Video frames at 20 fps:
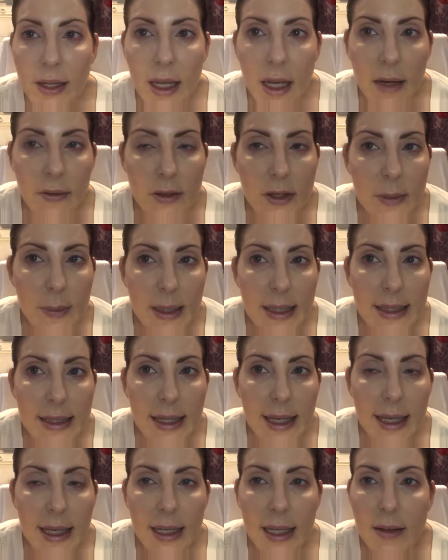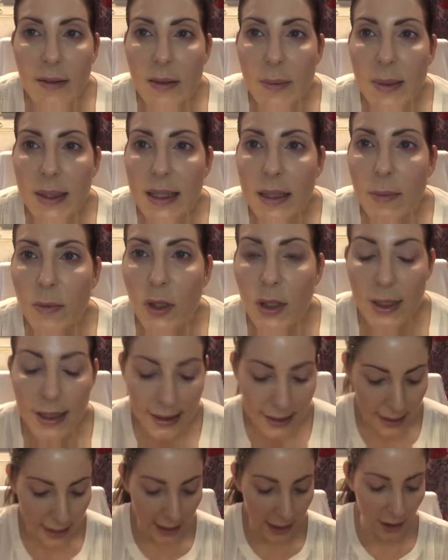It covers my skin, gives me some good
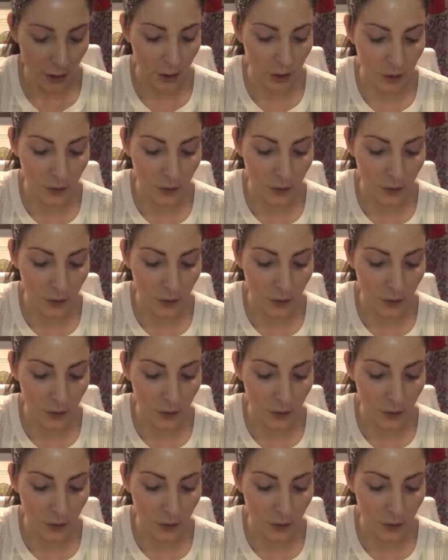skincare